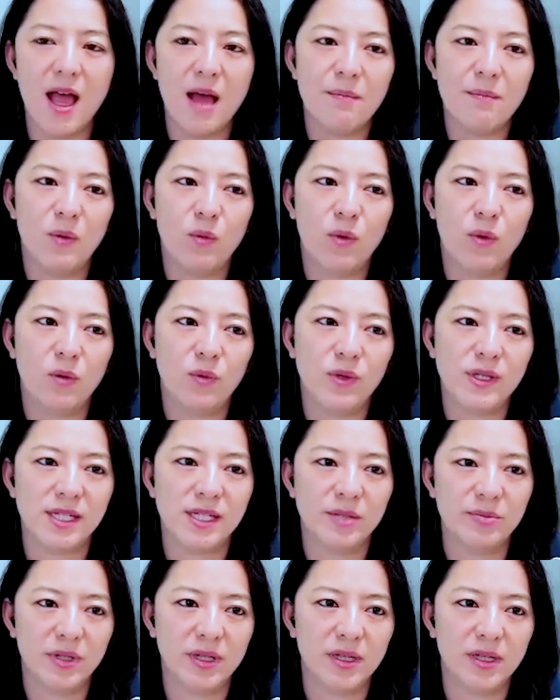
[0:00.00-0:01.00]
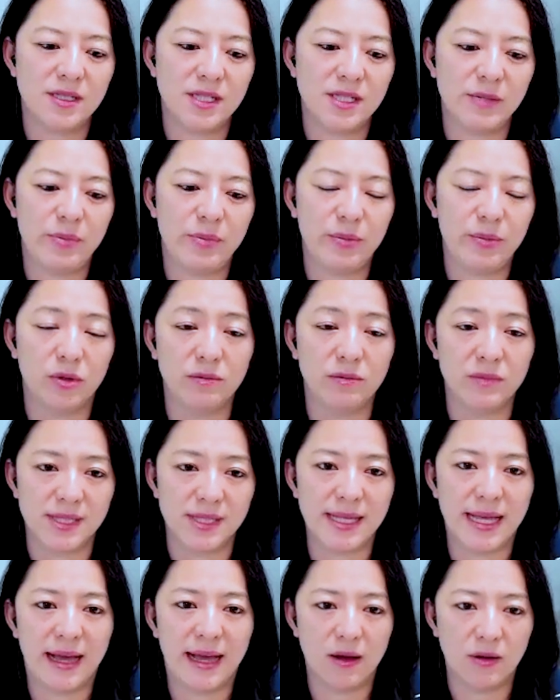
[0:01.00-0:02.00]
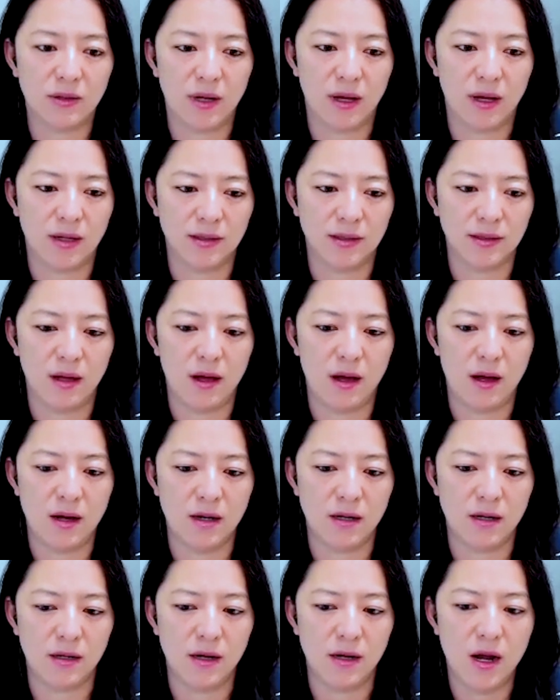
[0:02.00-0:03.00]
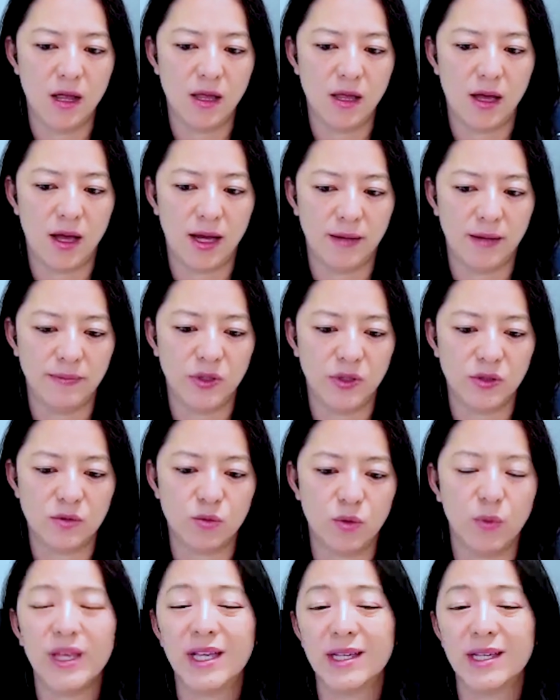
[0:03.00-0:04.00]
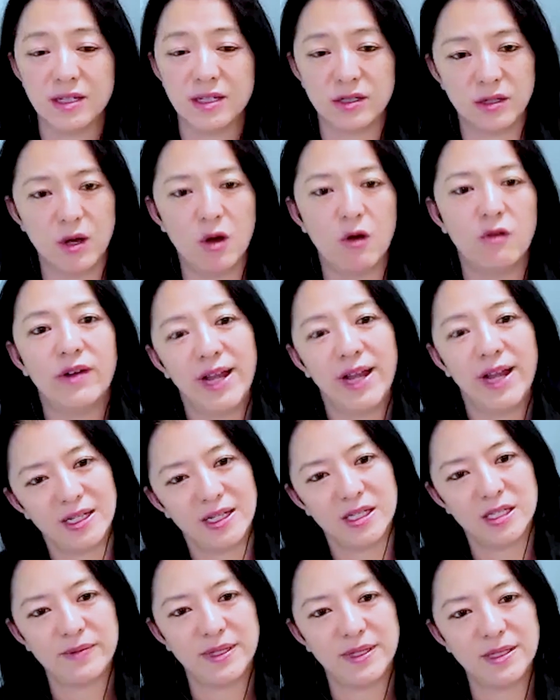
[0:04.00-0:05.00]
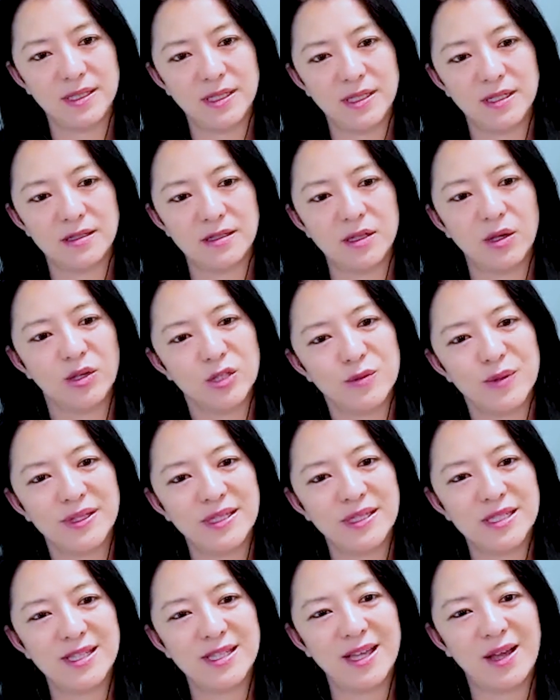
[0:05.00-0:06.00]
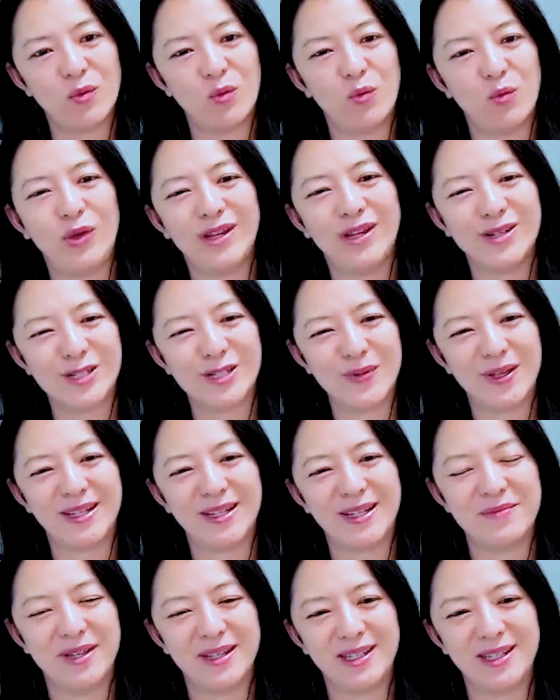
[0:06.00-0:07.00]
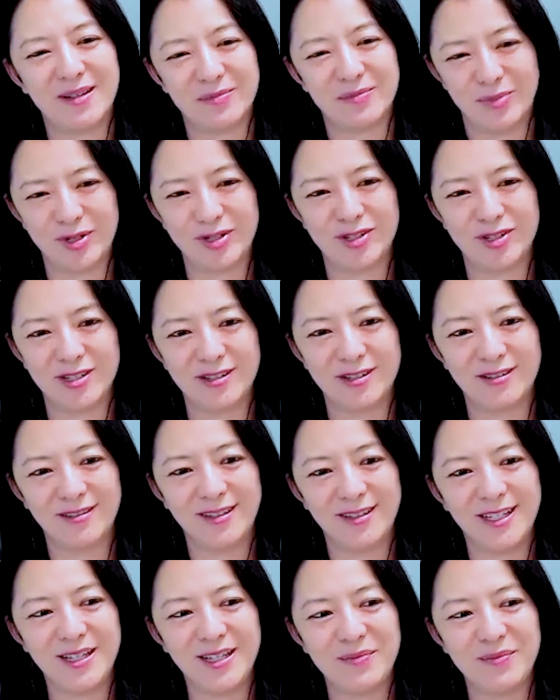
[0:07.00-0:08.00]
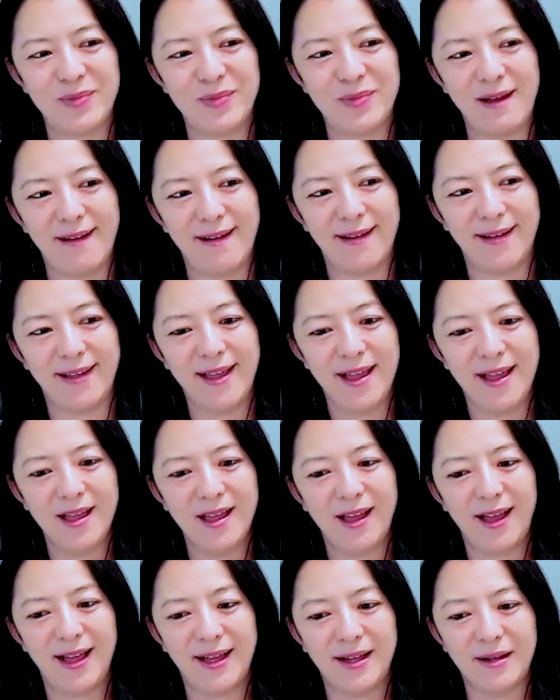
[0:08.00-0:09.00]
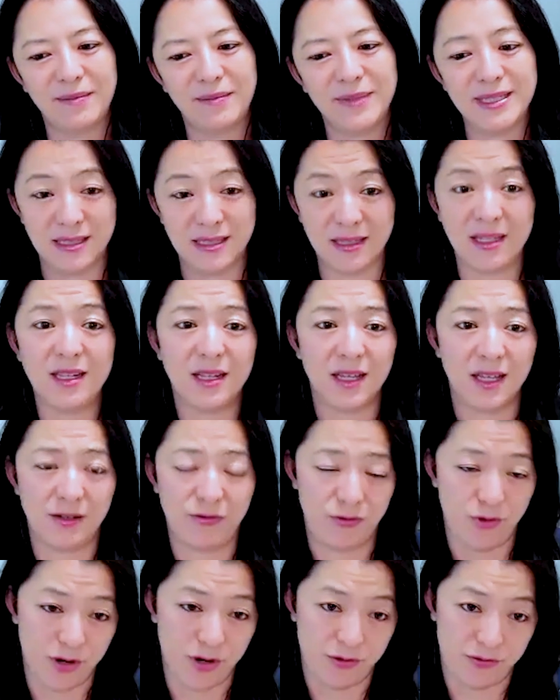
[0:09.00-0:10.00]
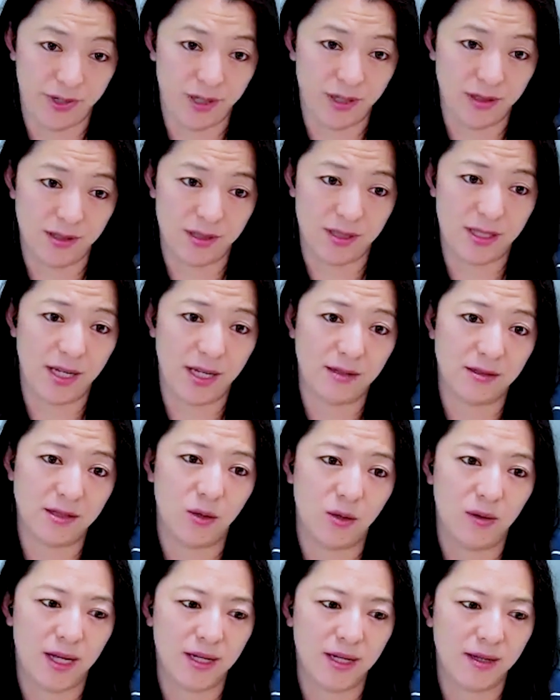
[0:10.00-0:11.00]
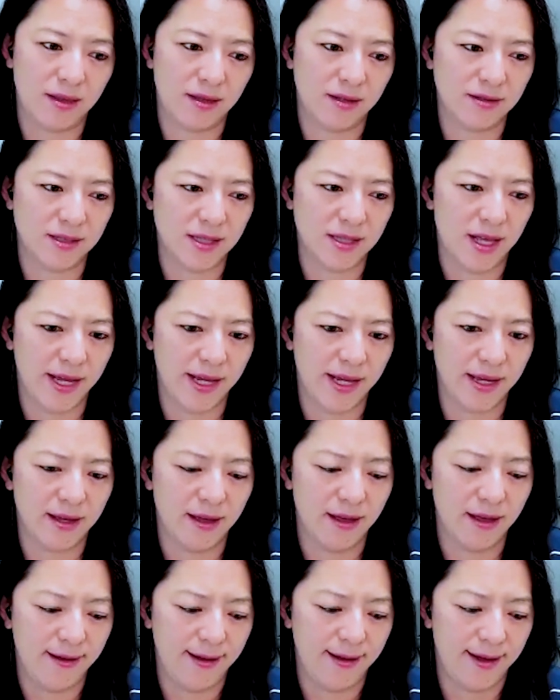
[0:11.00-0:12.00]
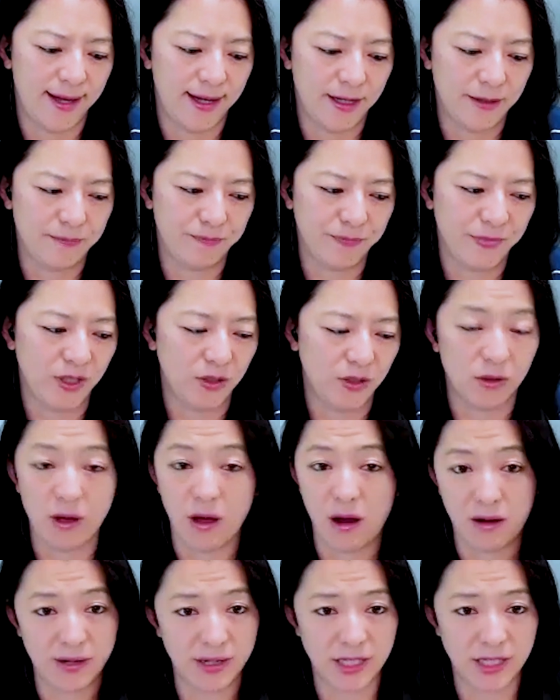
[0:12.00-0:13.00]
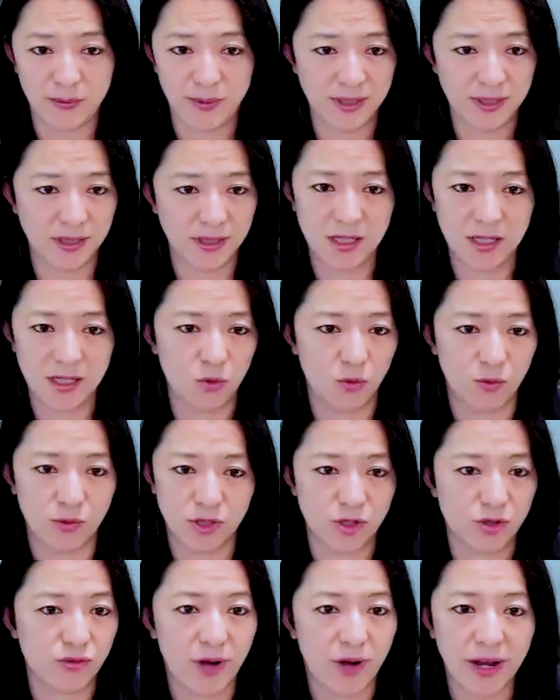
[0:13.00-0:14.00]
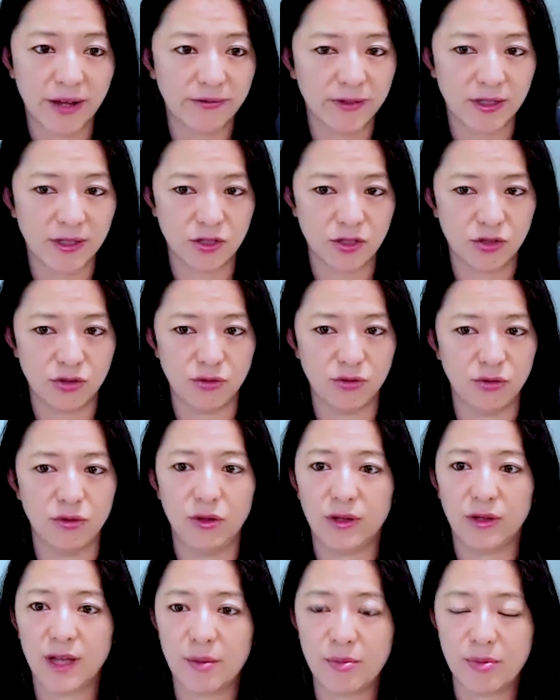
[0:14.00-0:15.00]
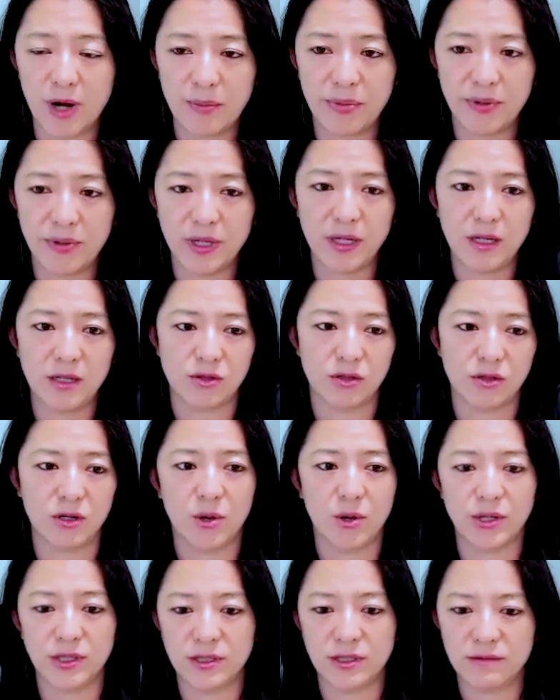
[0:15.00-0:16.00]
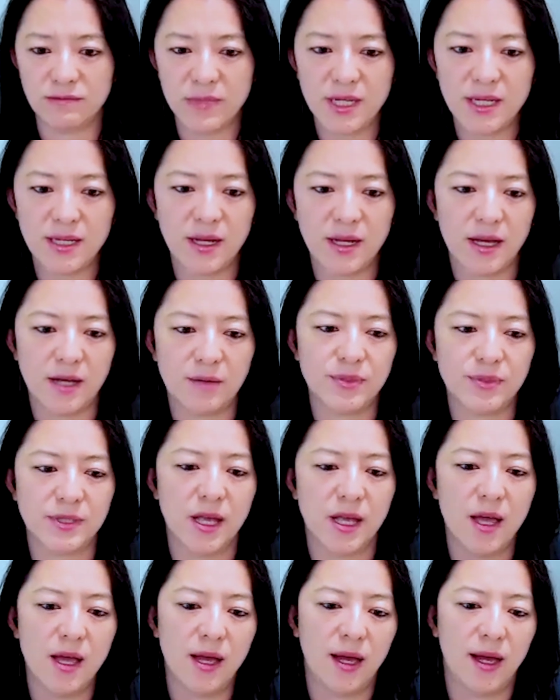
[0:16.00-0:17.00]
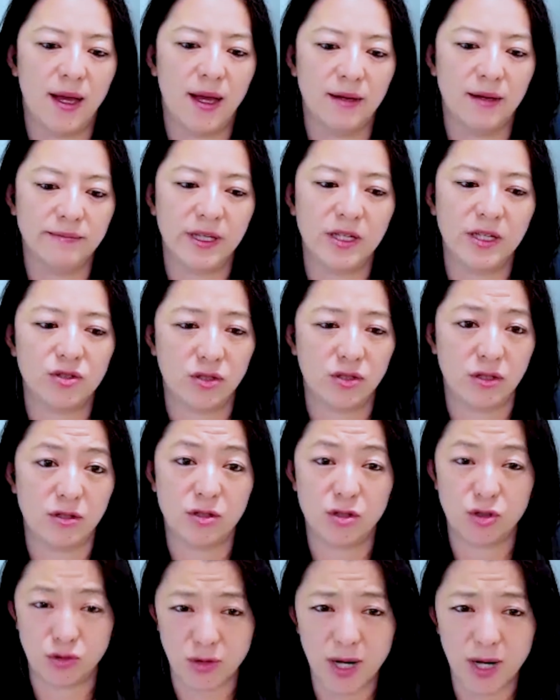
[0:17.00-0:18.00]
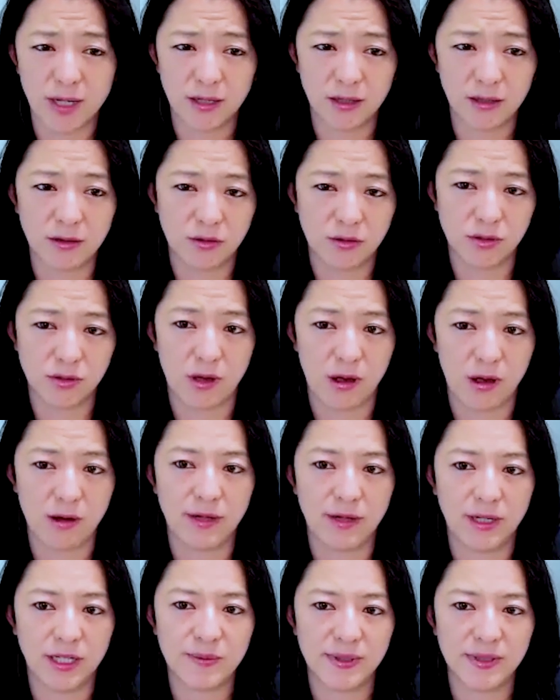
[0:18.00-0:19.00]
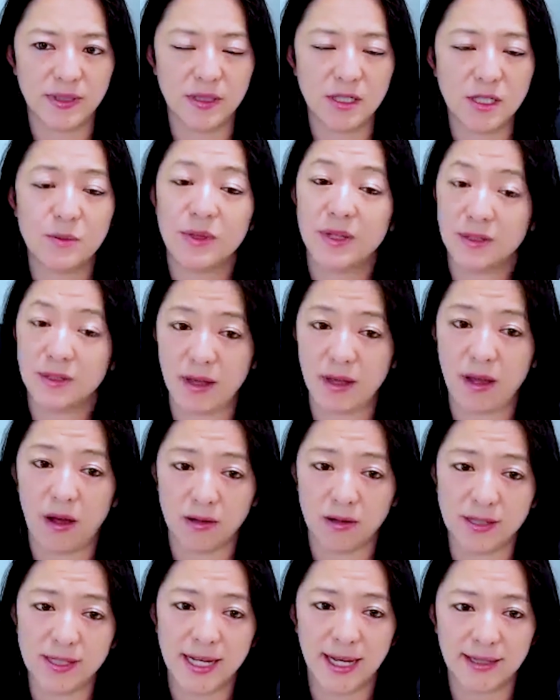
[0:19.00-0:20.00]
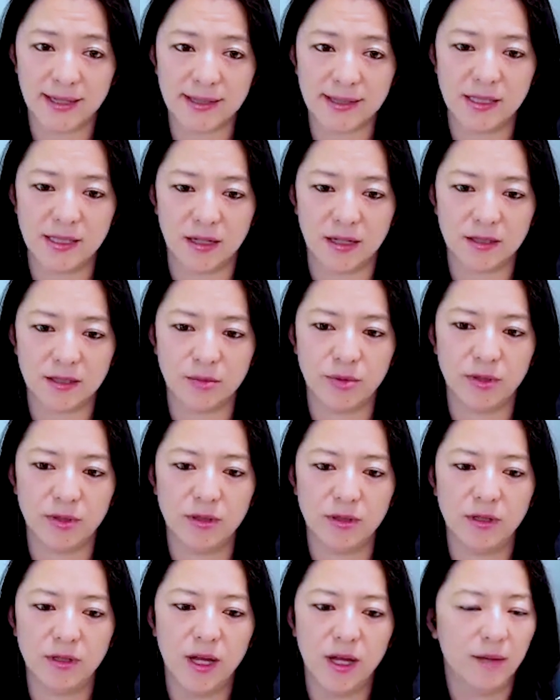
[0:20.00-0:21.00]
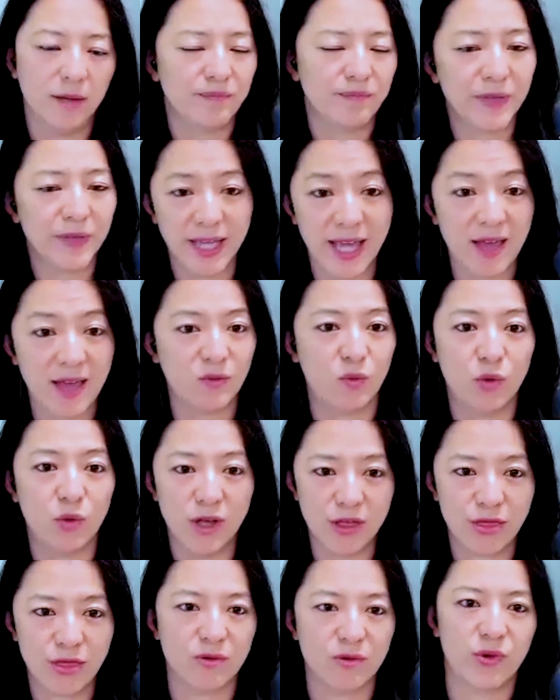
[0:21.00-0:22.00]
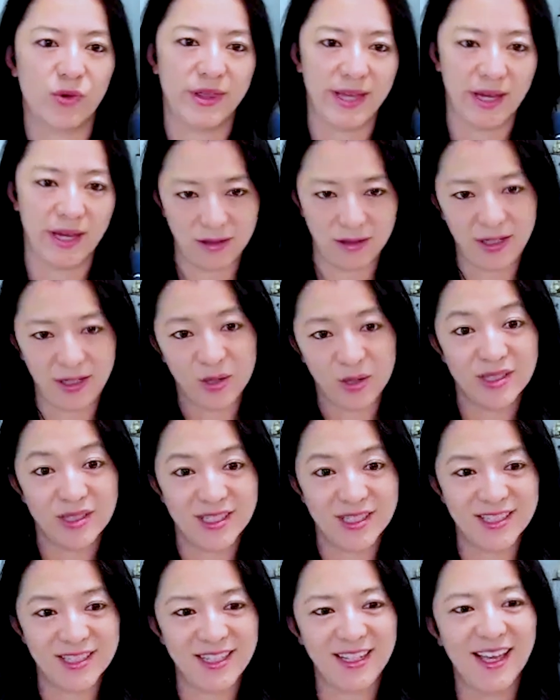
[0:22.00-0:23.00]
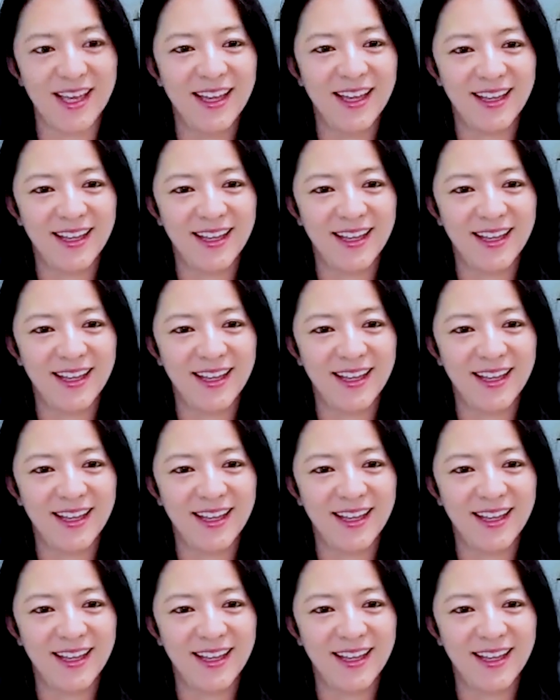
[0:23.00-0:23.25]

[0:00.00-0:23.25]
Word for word: But what we typically see people miss out on are um, those what we consider overhead expenses. So expenses that we are spending money on personally, but um, is needed for real estate. So a lot of things like, um, you know, car expenses when we're driving to look at properties or going to meetups, um, make sure you're tracking those car expenses because they are tax deductible, again, with or without a legal entity.